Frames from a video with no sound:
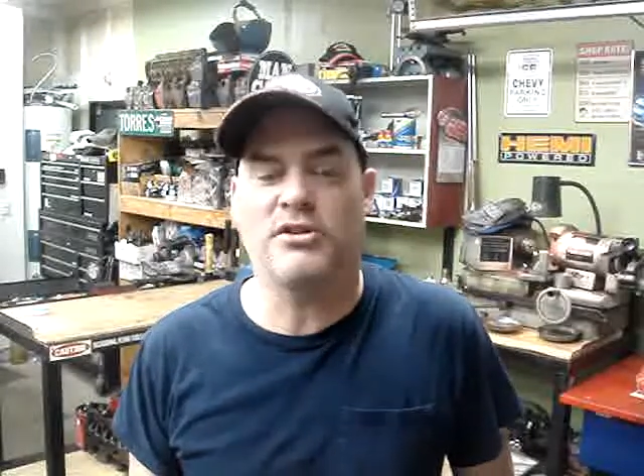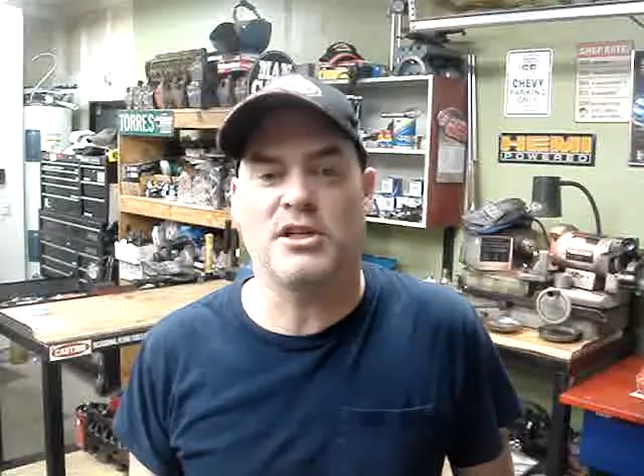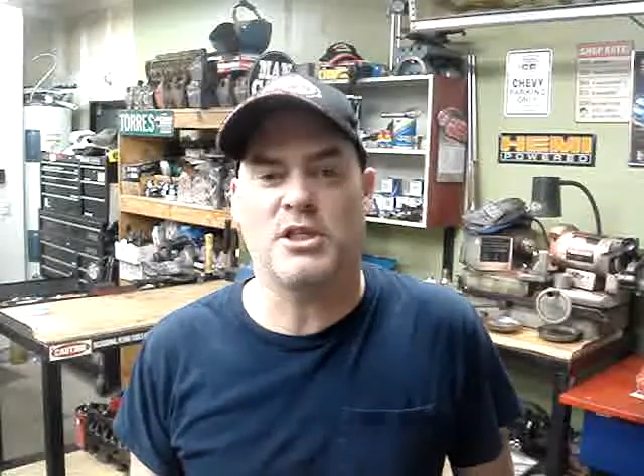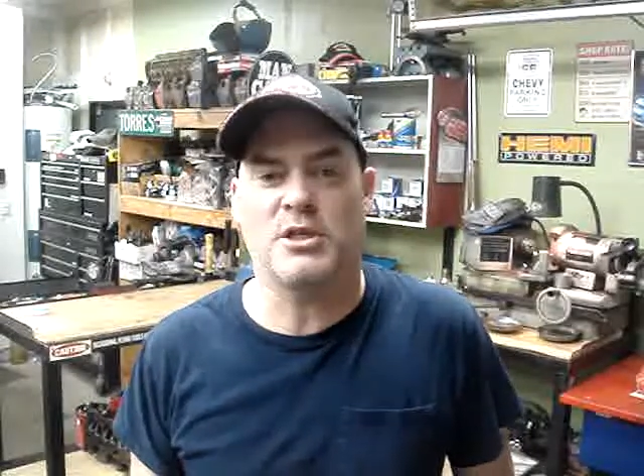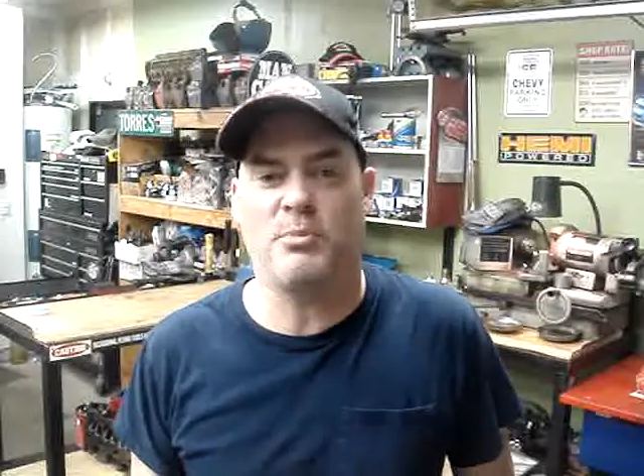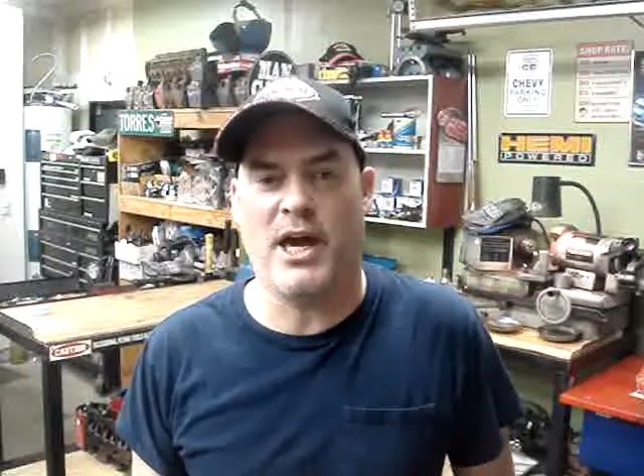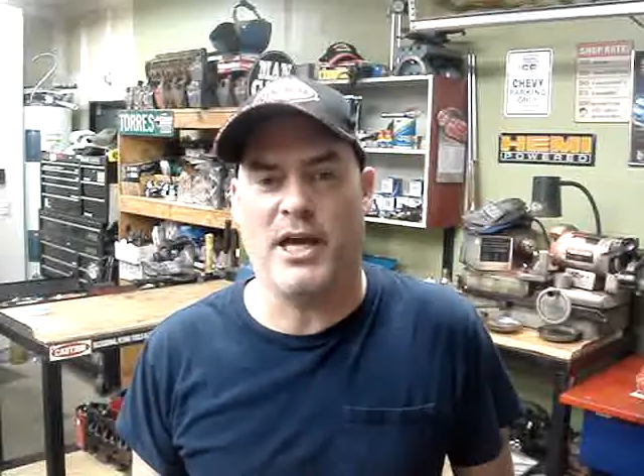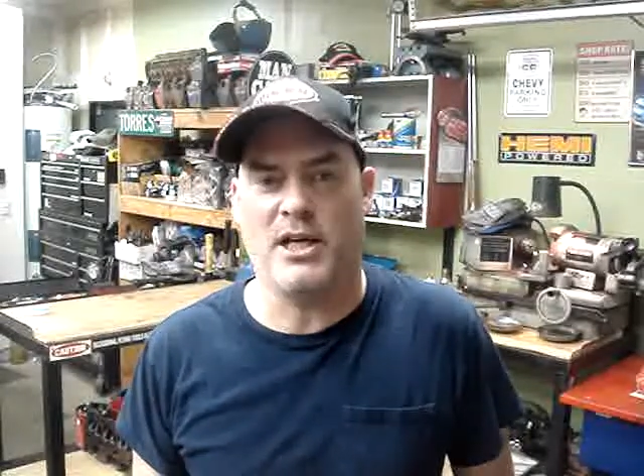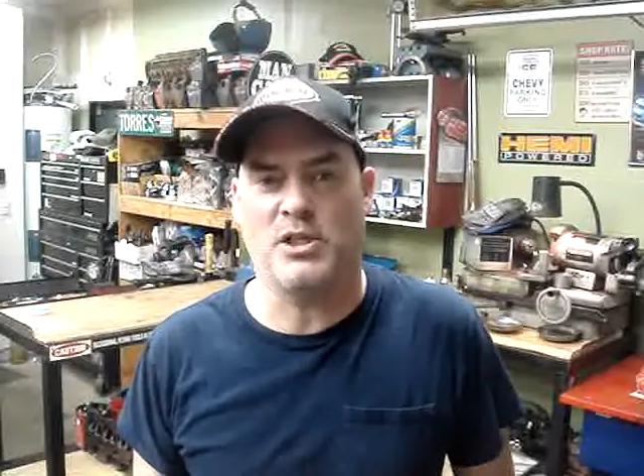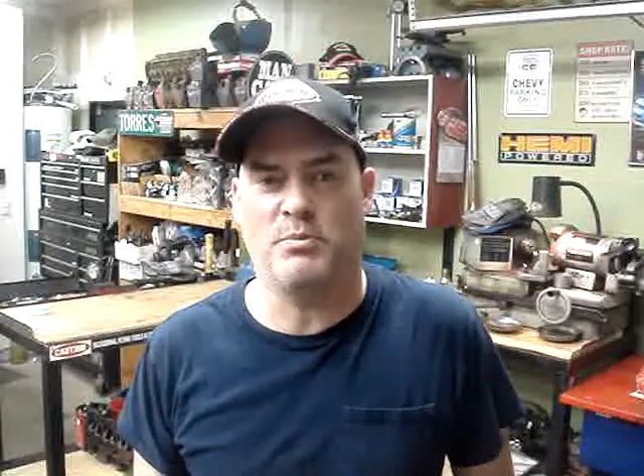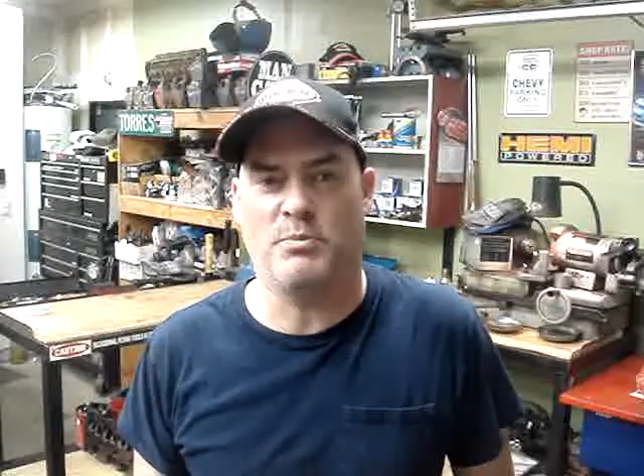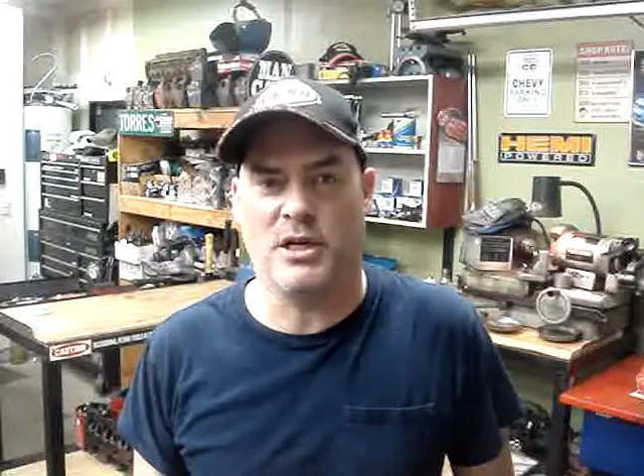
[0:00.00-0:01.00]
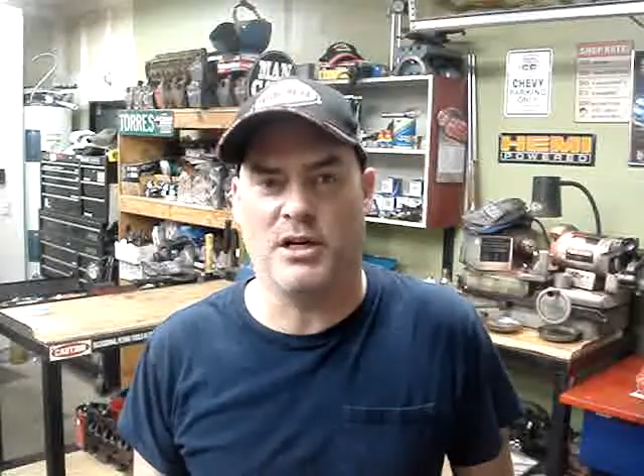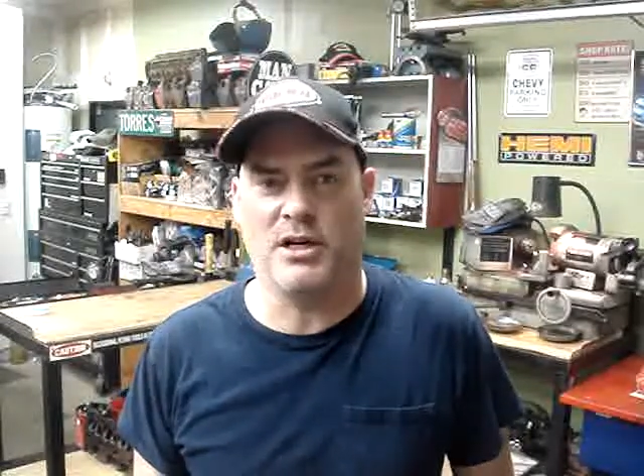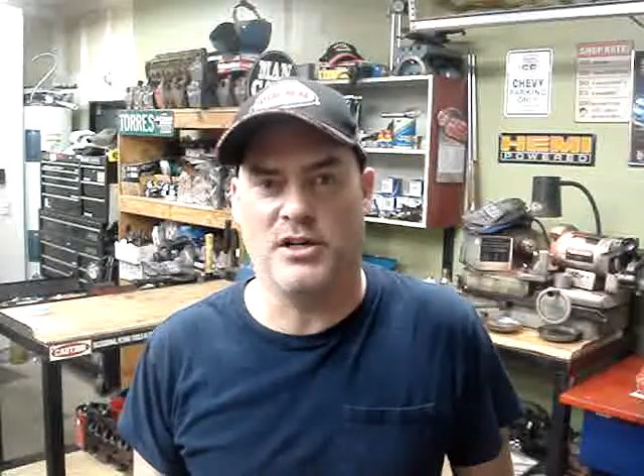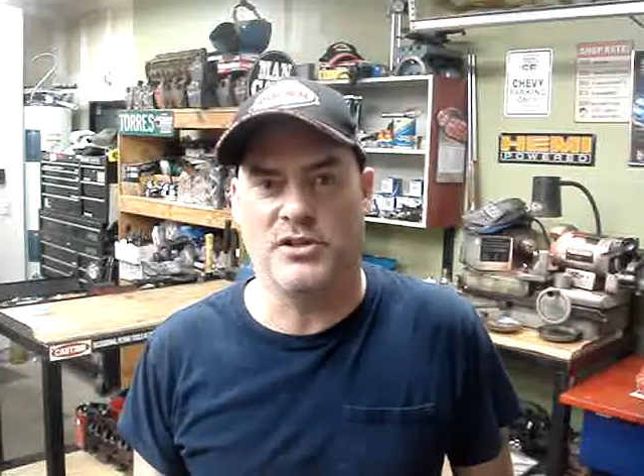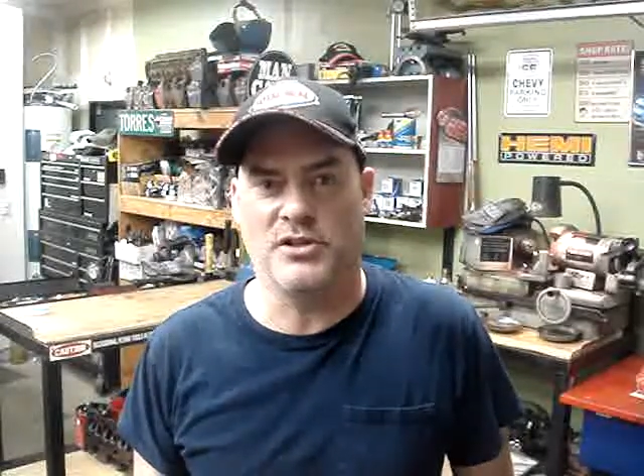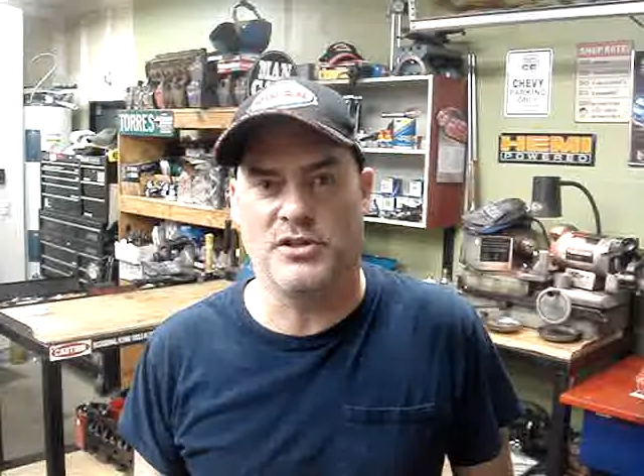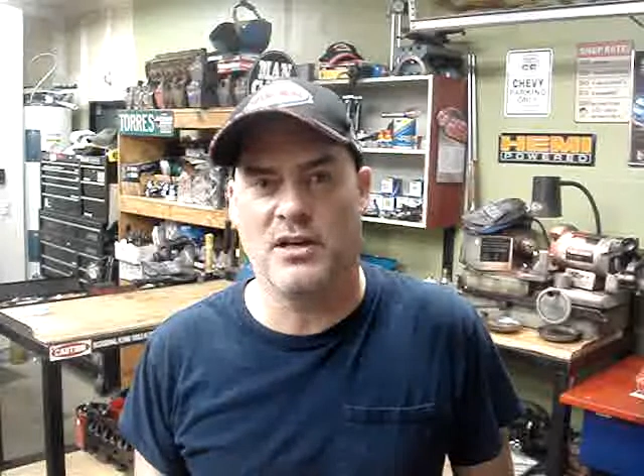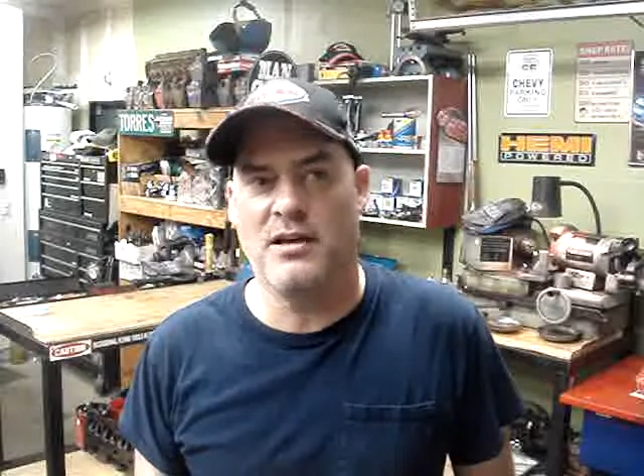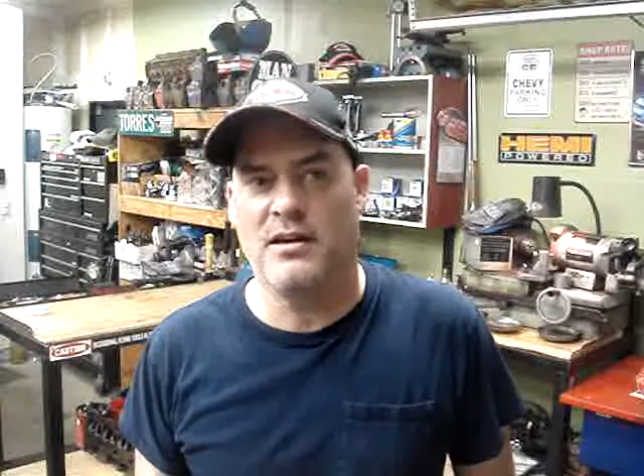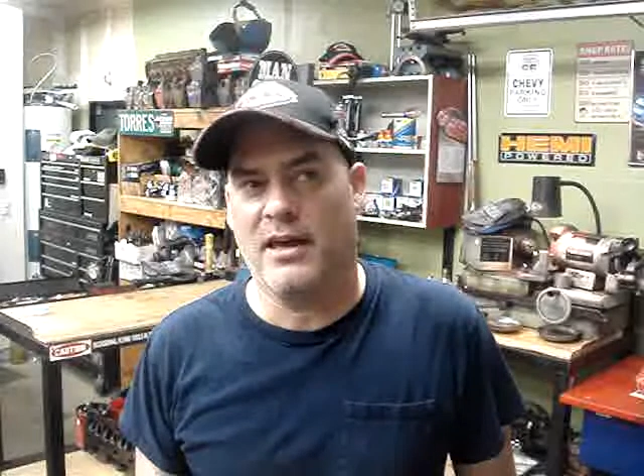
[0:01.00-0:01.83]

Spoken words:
this space because,